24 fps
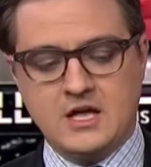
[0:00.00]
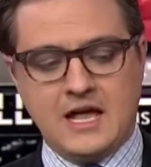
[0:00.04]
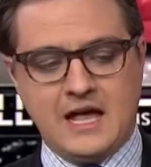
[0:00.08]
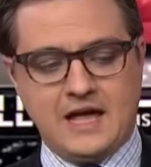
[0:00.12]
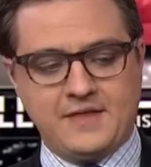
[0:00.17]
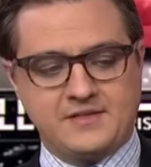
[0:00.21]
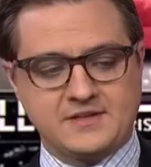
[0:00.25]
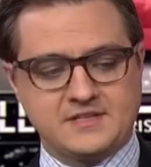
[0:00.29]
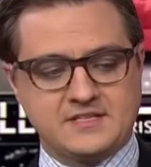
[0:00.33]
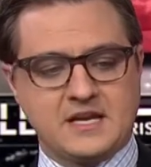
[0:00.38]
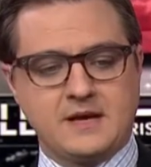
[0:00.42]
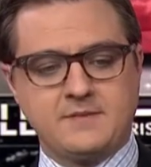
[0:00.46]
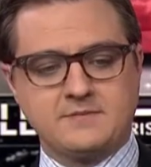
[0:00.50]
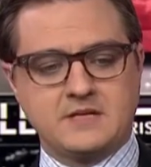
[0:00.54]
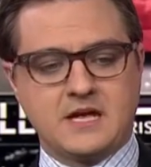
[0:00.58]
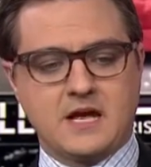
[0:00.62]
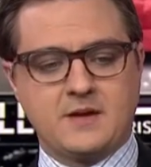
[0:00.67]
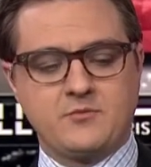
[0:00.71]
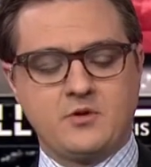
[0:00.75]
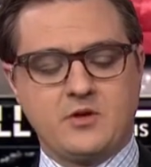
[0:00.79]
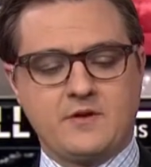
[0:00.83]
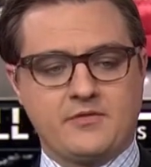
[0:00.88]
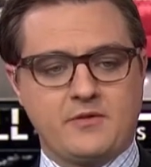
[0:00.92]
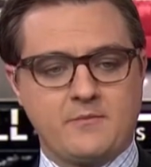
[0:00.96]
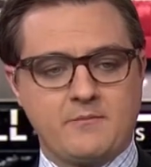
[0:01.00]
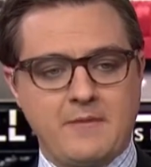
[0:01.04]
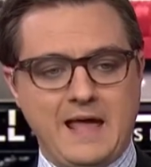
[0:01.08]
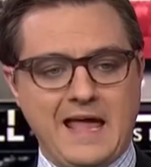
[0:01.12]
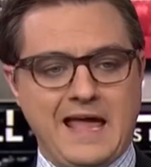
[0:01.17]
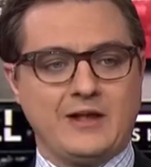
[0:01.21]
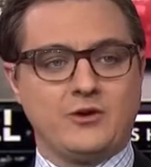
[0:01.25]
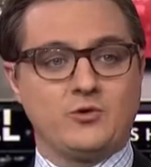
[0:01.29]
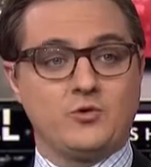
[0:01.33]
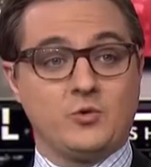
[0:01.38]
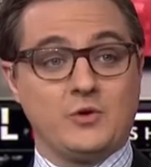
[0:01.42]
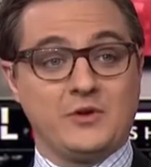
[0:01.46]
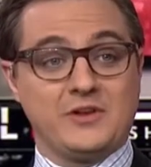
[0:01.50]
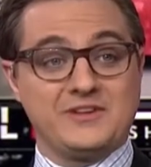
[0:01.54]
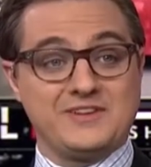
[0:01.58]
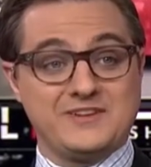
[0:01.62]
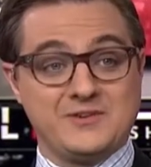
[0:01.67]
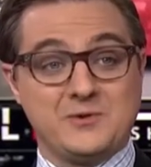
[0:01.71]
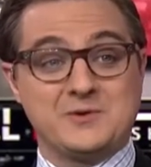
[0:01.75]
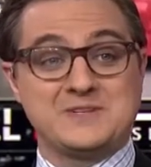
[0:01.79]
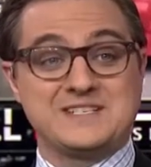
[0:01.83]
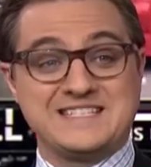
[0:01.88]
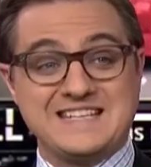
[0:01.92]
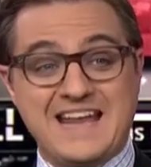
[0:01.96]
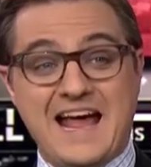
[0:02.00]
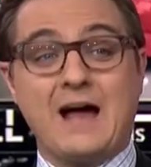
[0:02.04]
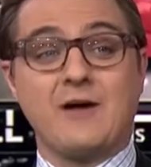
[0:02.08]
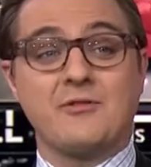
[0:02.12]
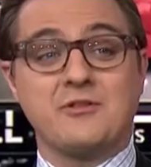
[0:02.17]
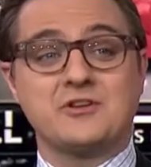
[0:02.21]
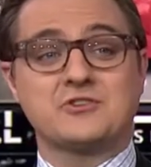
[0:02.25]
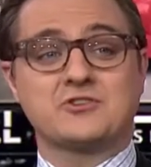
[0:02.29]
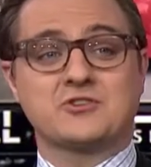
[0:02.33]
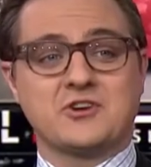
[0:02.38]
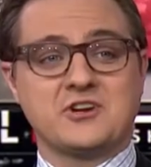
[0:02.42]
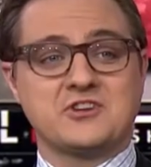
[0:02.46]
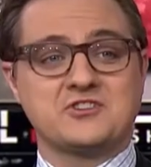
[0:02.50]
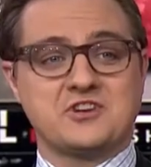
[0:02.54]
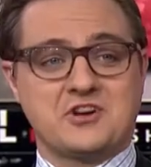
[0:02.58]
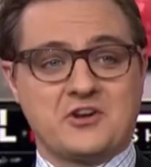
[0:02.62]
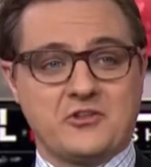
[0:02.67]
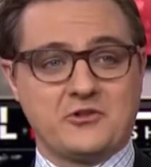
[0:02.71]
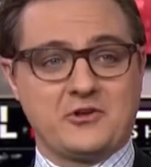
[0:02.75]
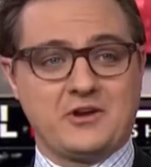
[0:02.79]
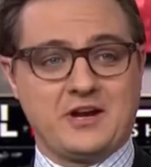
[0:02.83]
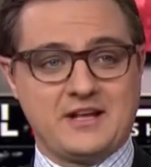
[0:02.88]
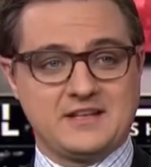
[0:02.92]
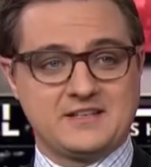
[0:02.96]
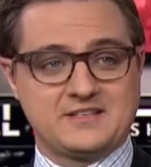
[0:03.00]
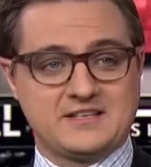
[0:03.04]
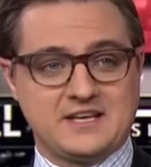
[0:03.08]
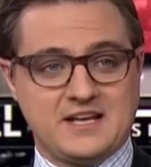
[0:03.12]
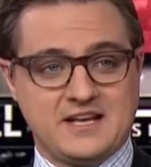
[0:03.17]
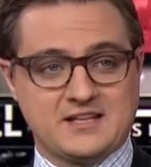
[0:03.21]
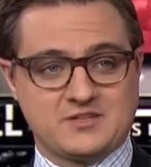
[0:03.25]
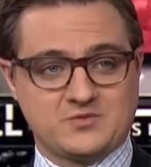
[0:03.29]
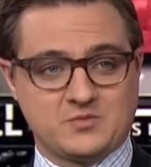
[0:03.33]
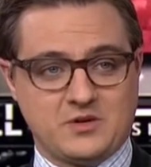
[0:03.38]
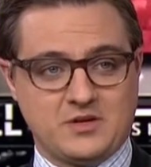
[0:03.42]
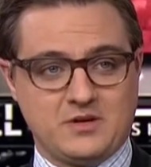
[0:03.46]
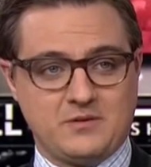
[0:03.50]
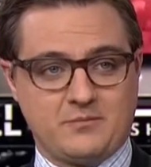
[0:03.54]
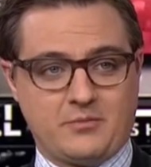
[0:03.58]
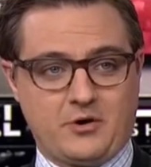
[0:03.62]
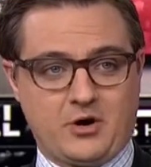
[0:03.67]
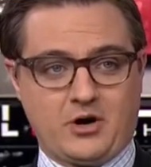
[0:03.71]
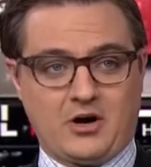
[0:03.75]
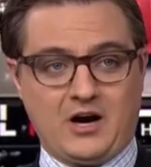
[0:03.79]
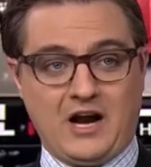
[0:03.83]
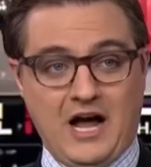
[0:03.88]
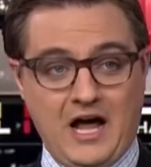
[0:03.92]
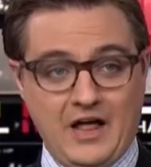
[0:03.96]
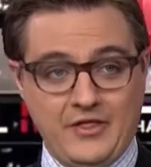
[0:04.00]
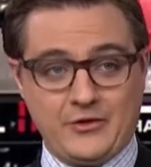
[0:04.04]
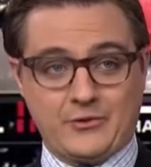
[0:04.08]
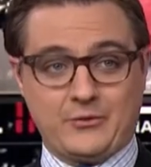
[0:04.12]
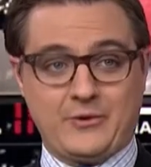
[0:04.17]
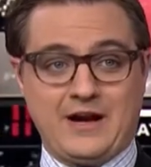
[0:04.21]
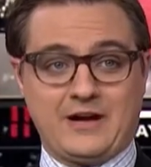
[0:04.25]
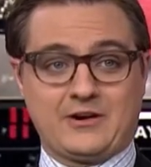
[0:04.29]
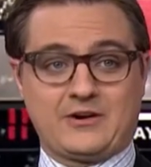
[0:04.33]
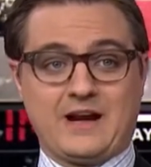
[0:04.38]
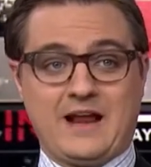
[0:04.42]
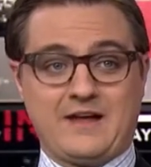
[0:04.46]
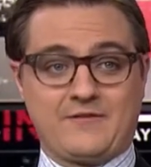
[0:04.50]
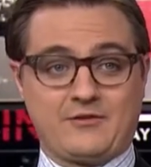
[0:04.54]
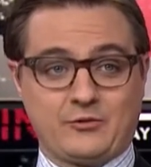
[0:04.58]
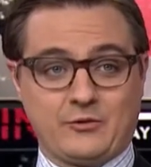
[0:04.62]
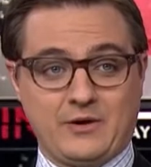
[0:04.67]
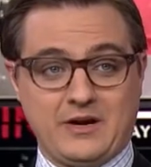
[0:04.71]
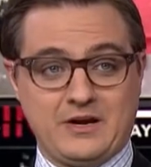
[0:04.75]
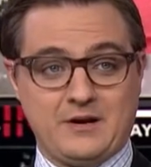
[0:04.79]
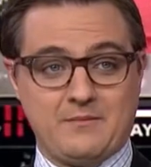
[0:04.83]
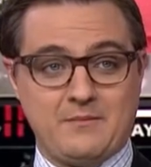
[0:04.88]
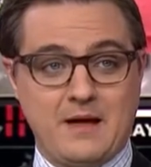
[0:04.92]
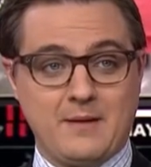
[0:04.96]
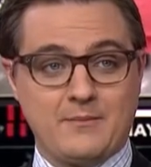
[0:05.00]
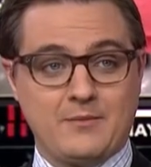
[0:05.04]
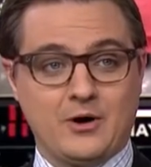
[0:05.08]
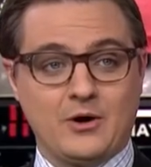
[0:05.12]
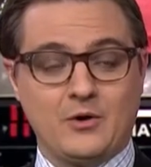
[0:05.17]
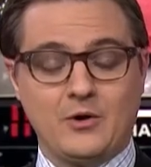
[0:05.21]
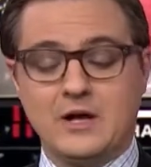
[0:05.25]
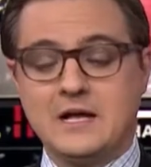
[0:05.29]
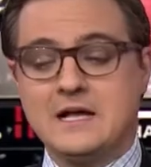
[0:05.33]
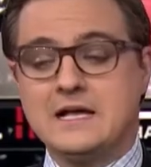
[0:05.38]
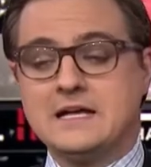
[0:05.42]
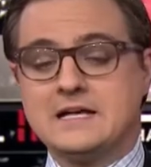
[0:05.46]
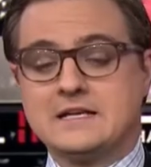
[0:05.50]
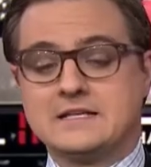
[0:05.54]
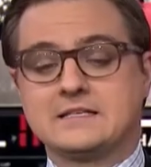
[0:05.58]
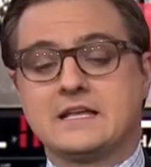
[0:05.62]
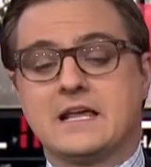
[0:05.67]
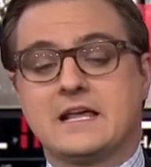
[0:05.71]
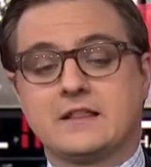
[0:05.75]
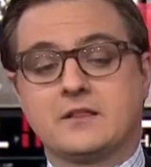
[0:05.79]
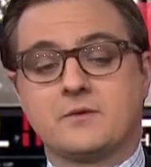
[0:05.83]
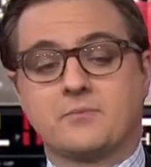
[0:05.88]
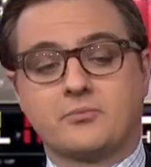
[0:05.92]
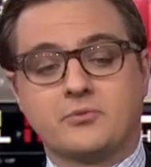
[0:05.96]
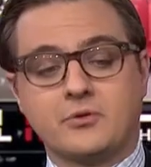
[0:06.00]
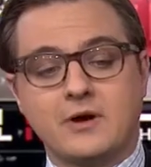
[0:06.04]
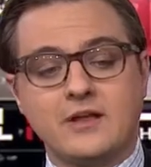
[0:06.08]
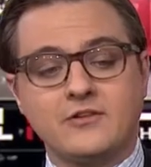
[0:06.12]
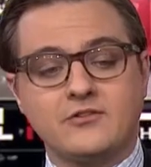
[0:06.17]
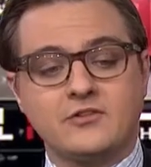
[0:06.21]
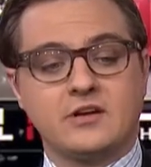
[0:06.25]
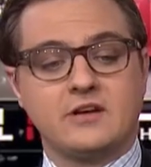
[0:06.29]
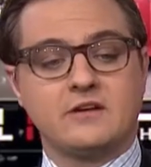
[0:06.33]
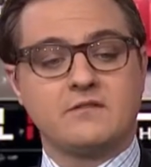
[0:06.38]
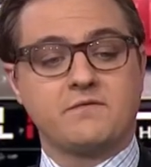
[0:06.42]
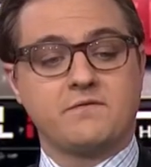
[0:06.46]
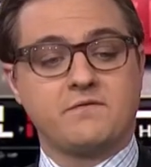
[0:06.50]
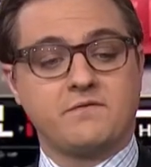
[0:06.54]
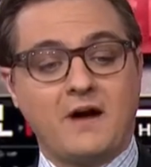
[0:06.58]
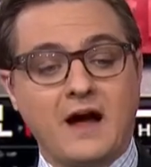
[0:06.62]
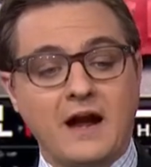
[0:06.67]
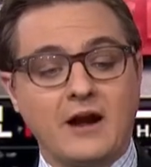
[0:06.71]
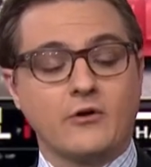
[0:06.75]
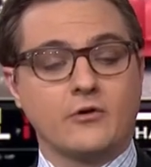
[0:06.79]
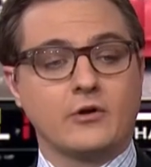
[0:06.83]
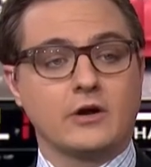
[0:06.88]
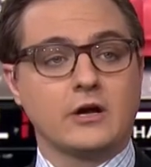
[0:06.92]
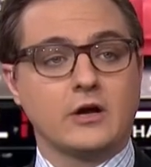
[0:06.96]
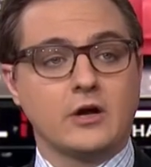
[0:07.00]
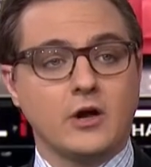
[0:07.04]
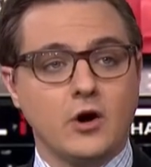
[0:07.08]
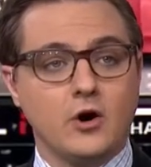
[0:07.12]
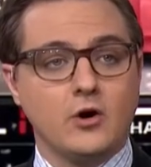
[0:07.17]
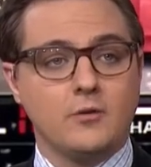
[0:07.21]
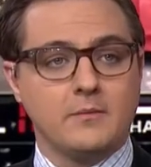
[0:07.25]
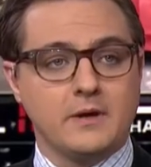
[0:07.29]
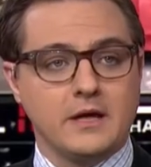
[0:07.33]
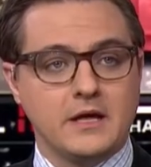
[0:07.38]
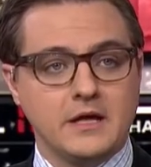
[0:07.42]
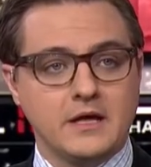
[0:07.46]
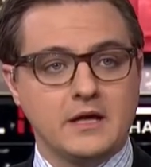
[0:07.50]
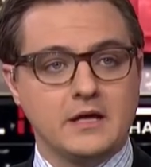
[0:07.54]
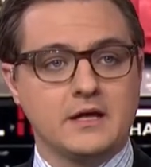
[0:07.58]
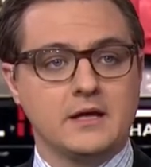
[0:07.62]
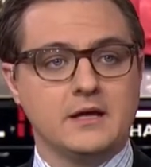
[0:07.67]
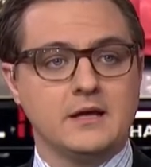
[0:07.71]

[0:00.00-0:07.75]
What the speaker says: At the same time, you have the man who is now the Attorney General of the United States, William Barr, on the record having written a memo saying the president firing Comey